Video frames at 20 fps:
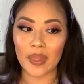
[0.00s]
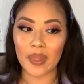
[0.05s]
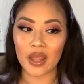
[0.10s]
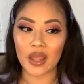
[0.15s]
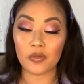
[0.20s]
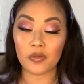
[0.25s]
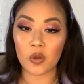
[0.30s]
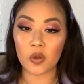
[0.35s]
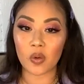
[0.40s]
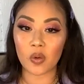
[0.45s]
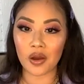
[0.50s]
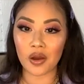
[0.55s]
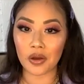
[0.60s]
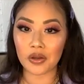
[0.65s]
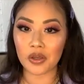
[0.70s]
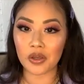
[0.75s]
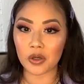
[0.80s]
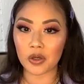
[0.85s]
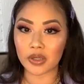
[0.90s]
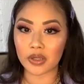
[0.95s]
if you are
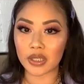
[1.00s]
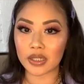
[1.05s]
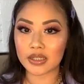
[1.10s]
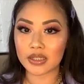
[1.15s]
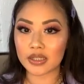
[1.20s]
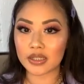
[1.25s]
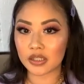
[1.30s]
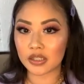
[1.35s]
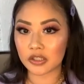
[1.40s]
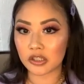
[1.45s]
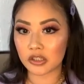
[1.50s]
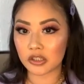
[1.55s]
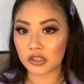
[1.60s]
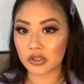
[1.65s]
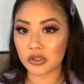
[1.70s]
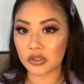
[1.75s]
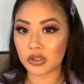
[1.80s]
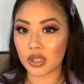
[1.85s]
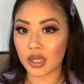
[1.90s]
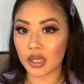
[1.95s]
going
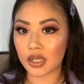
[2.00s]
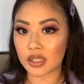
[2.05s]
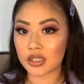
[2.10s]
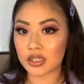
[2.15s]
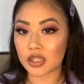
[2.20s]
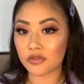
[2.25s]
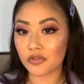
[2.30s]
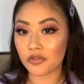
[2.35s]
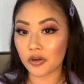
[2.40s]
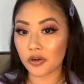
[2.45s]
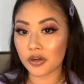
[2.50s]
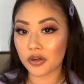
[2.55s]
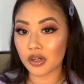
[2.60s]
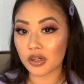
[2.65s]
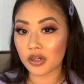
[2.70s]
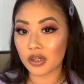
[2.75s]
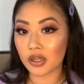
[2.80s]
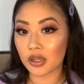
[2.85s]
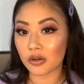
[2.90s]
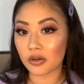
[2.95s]
to like a
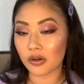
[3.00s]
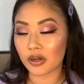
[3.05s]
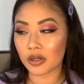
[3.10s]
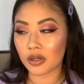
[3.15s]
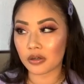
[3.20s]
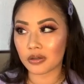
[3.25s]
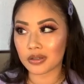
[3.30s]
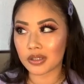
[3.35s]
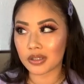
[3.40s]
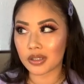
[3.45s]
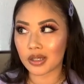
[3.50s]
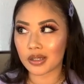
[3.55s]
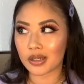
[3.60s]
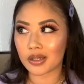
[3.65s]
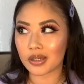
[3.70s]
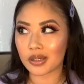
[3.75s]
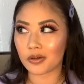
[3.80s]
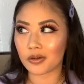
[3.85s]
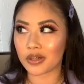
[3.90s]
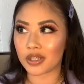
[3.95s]
Sephora or an
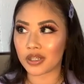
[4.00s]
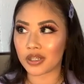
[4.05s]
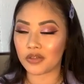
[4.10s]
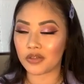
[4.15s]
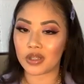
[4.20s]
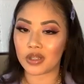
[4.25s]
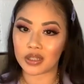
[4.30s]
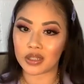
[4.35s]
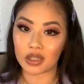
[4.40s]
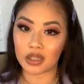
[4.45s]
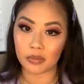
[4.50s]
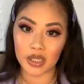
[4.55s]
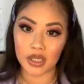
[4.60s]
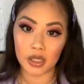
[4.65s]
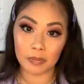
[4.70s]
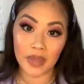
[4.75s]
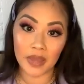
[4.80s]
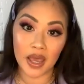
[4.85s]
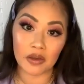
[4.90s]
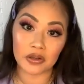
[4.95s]
Ulta or even like the
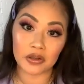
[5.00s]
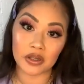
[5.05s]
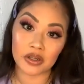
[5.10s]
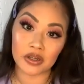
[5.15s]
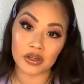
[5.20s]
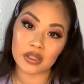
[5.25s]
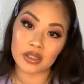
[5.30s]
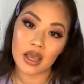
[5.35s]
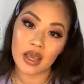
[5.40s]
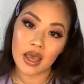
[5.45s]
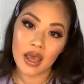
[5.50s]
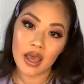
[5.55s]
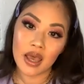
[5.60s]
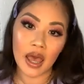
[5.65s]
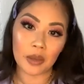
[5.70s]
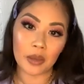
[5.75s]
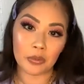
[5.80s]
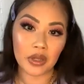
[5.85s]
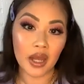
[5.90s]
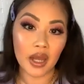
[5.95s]
makeup counters,
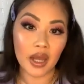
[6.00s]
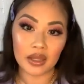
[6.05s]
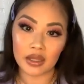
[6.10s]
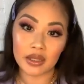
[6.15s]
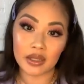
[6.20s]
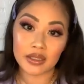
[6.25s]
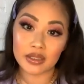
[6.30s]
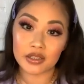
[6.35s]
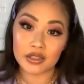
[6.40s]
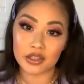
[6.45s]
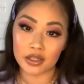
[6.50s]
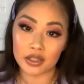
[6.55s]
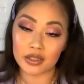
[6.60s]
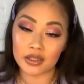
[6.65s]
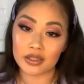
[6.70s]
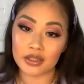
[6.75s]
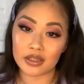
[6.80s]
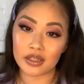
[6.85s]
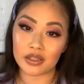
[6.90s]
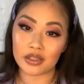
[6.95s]
I would highly
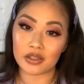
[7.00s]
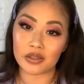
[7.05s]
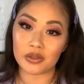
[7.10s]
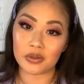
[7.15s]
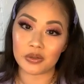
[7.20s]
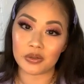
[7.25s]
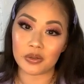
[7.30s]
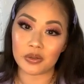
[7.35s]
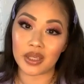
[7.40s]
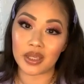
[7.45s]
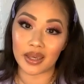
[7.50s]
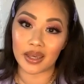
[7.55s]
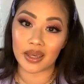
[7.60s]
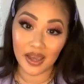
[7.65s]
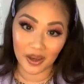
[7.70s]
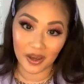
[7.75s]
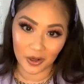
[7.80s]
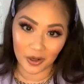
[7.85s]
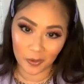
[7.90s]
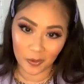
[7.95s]
suggest to get
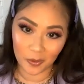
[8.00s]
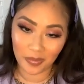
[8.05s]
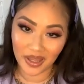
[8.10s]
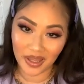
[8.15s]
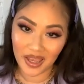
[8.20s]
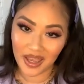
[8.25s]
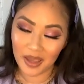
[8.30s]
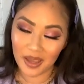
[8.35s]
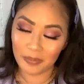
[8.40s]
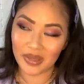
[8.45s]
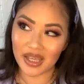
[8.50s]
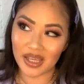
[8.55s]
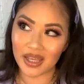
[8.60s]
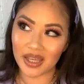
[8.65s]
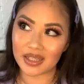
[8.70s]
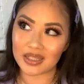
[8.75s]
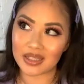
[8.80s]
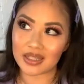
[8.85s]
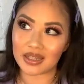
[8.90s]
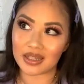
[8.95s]
help,
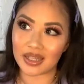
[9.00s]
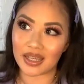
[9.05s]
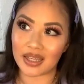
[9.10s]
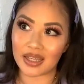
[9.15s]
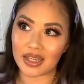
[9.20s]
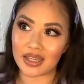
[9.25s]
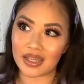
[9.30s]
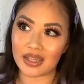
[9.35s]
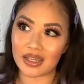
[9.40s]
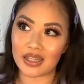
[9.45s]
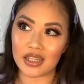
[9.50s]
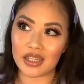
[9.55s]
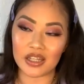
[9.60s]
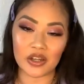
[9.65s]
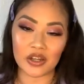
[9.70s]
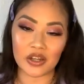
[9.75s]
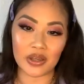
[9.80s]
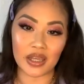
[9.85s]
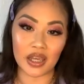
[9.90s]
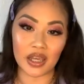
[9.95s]
because they,
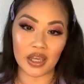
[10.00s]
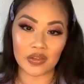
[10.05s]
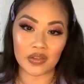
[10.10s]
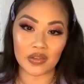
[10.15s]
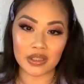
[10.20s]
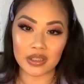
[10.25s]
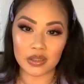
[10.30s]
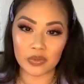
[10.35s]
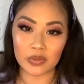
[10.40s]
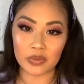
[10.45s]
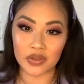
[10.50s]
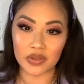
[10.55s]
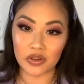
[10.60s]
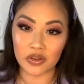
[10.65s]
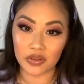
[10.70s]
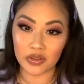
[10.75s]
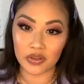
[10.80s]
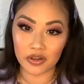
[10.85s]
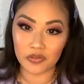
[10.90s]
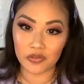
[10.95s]
again, this is what
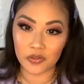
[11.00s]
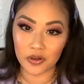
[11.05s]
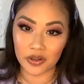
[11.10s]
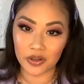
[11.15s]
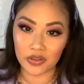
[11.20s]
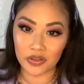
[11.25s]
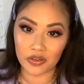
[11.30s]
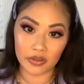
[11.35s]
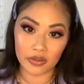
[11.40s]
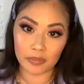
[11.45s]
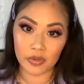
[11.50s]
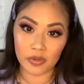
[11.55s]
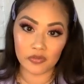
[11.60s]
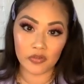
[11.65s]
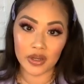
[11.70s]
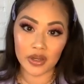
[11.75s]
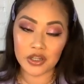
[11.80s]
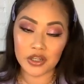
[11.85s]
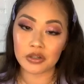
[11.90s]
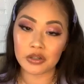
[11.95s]
they're there for. They're the
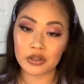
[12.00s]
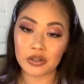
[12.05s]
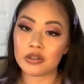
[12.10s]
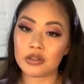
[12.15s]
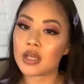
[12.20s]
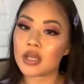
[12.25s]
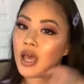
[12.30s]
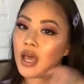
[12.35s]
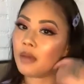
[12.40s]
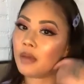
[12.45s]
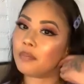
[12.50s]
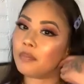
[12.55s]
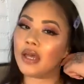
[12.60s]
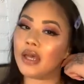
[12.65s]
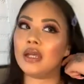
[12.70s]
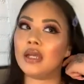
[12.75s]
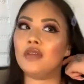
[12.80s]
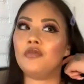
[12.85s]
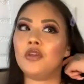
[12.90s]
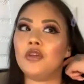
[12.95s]
professionals.
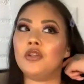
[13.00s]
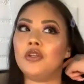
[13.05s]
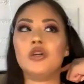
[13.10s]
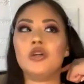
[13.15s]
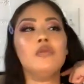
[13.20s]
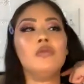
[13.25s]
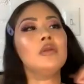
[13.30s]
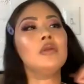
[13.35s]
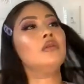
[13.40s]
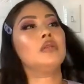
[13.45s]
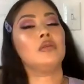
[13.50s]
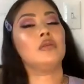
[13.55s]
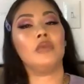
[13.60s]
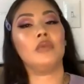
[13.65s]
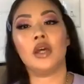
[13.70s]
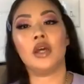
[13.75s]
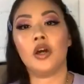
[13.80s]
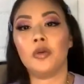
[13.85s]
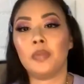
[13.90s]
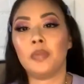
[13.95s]
But if you don't have someone
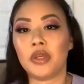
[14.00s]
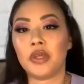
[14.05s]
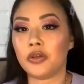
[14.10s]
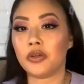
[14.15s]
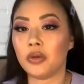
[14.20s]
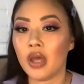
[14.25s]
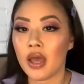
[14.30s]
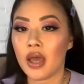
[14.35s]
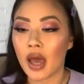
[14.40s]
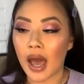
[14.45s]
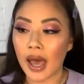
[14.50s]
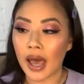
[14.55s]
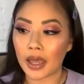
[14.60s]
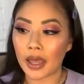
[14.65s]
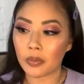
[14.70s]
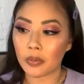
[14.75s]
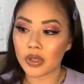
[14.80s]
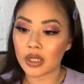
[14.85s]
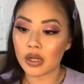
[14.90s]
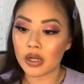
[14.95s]
to help you, I
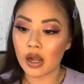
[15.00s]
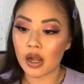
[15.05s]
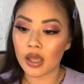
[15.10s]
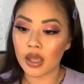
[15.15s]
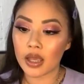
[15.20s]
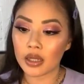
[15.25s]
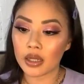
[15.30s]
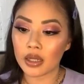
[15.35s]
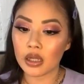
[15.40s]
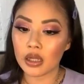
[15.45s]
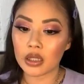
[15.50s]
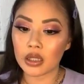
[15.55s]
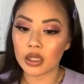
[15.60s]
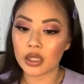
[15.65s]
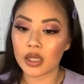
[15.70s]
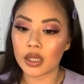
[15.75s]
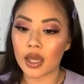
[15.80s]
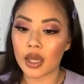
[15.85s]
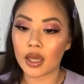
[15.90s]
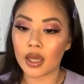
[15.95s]
would kind of
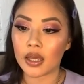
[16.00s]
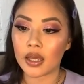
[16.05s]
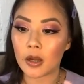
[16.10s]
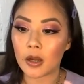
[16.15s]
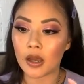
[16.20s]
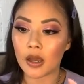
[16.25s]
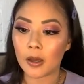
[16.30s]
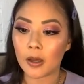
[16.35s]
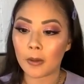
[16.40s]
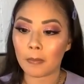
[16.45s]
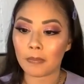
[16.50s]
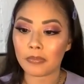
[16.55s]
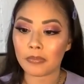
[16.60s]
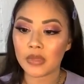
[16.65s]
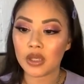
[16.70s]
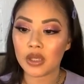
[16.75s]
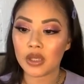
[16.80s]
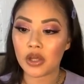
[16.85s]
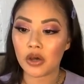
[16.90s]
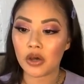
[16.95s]
look at,
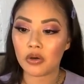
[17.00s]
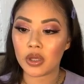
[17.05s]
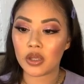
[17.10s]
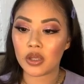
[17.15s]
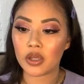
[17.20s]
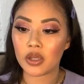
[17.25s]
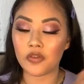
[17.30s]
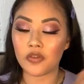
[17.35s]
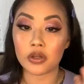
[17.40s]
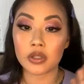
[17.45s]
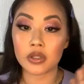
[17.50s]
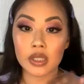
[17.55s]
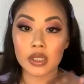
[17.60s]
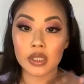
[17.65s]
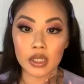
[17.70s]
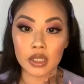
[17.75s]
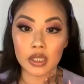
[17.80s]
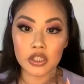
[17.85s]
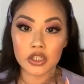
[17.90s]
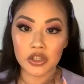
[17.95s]
if your
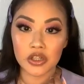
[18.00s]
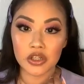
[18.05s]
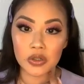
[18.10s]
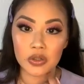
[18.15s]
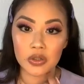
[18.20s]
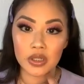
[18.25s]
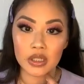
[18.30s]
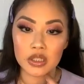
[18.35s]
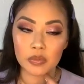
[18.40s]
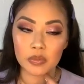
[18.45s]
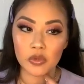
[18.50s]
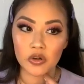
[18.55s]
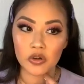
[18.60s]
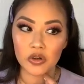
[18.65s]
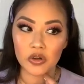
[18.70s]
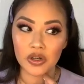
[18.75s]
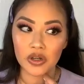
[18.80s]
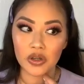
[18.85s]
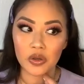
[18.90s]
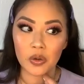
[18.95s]
skin tone is
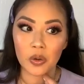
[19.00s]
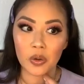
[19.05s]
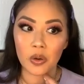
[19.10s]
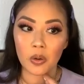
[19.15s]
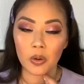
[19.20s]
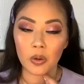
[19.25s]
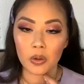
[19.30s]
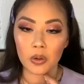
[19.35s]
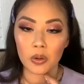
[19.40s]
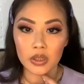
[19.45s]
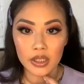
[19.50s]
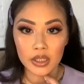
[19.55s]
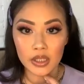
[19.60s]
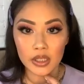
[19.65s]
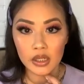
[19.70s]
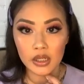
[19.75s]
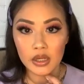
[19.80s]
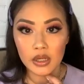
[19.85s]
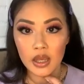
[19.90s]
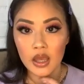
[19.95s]
more
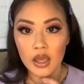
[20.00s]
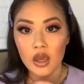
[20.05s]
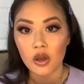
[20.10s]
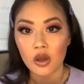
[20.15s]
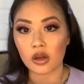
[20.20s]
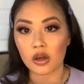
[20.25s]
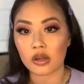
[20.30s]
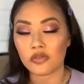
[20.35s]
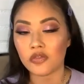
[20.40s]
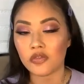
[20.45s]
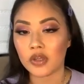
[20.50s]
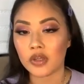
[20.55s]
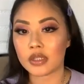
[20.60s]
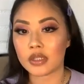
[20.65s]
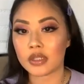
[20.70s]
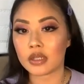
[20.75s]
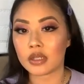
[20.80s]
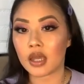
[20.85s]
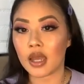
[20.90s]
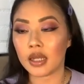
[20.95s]
golden, or if
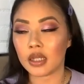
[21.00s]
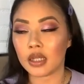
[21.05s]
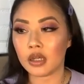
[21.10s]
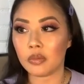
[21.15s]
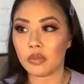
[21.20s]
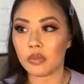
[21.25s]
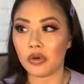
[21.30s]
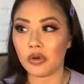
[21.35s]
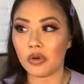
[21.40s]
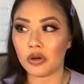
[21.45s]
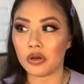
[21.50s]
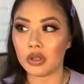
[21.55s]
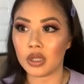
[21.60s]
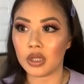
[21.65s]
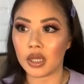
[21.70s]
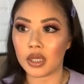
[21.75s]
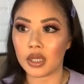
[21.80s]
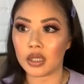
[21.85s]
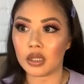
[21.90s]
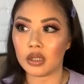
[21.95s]
it's kind of more
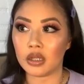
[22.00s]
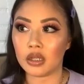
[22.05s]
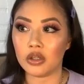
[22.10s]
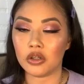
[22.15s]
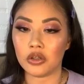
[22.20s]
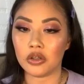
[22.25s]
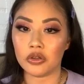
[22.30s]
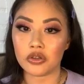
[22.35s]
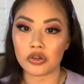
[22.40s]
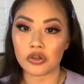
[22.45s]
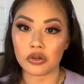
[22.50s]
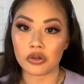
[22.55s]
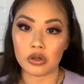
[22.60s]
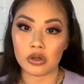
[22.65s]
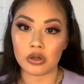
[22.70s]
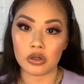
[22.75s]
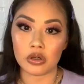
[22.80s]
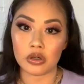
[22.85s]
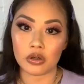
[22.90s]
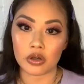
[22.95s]
like
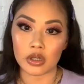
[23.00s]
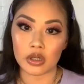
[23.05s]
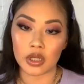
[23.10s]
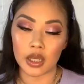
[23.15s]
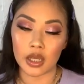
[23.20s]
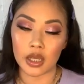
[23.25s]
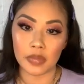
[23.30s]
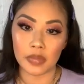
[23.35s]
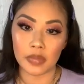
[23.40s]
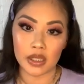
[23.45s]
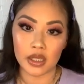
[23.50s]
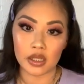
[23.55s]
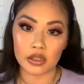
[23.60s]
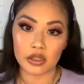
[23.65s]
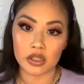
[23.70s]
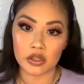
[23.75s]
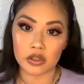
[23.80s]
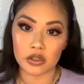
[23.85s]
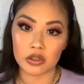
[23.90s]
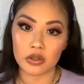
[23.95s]
neutral or like pinky
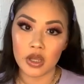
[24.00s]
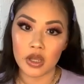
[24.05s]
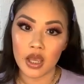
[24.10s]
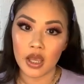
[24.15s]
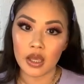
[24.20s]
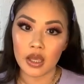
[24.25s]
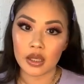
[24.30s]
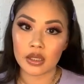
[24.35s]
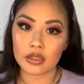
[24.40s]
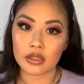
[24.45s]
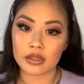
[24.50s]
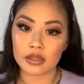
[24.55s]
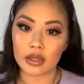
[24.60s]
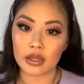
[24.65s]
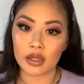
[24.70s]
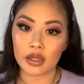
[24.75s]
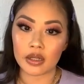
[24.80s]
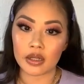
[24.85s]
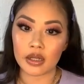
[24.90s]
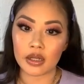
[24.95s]
tone, because
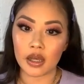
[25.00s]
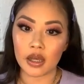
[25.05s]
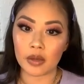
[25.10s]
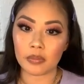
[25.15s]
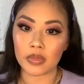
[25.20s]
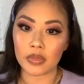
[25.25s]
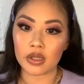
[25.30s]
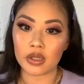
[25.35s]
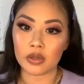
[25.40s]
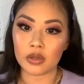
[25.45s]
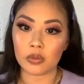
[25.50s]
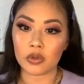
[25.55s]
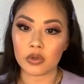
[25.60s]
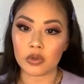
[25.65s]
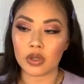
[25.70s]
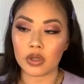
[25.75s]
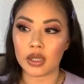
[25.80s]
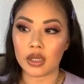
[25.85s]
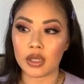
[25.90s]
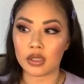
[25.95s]
then it will
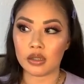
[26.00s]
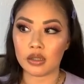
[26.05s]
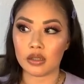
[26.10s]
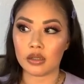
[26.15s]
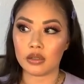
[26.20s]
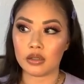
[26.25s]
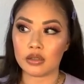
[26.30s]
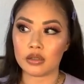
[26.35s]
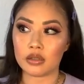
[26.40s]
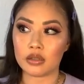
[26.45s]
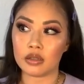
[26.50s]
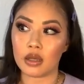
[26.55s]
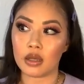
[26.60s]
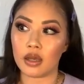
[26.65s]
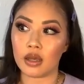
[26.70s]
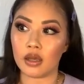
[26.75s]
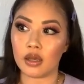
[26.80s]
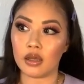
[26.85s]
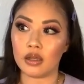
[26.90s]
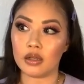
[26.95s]
kind of
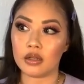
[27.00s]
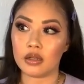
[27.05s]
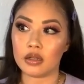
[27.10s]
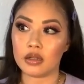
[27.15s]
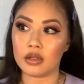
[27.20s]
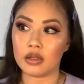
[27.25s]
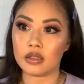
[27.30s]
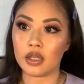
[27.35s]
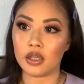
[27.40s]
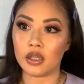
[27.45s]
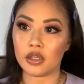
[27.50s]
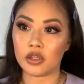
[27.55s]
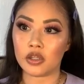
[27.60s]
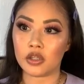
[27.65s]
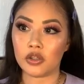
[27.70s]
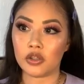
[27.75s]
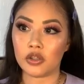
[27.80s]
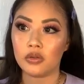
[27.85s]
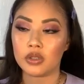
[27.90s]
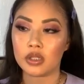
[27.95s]
take
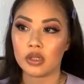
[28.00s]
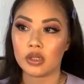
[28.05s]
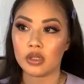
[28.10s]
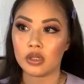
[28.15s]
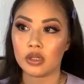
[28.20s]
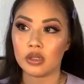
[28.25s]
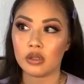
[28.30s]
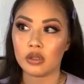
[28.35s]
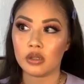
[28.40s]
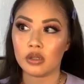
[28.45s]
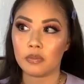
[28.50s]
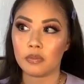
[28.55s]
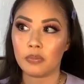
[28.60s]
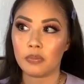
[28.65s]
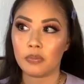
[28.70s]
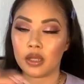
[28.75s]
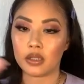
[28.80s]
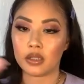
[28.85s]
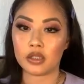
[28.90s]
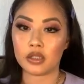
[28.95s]
you to
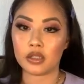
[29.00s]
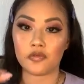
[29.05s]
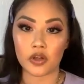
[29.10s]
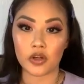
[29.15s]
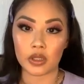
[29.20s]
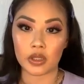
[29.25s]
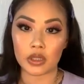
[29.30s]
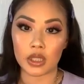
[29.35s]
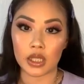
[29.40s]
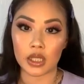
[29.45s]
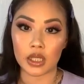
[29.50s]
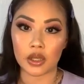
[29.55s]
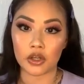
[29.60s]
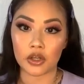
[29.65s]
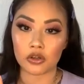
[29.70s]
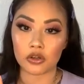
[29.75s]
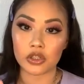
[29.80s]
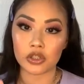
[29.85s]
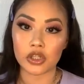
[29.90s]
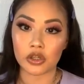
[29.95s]
pick different like
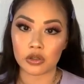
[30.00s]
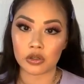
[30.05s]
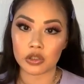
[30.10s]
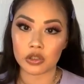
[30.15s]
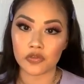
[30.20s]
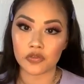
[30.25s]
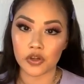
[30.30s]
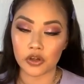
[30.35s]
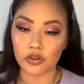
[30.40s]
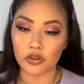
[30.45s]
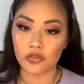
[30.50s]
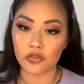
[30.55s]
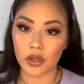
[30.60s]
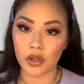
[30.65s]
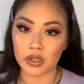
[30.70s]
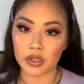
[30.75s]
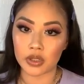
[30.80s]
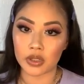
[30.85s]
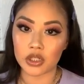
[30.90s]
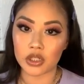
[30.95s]
undertones for your
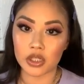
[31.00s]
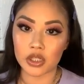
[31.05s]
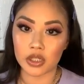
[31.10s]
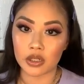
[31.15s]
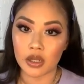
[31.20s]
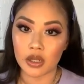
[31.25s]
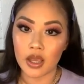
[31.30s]
foundation.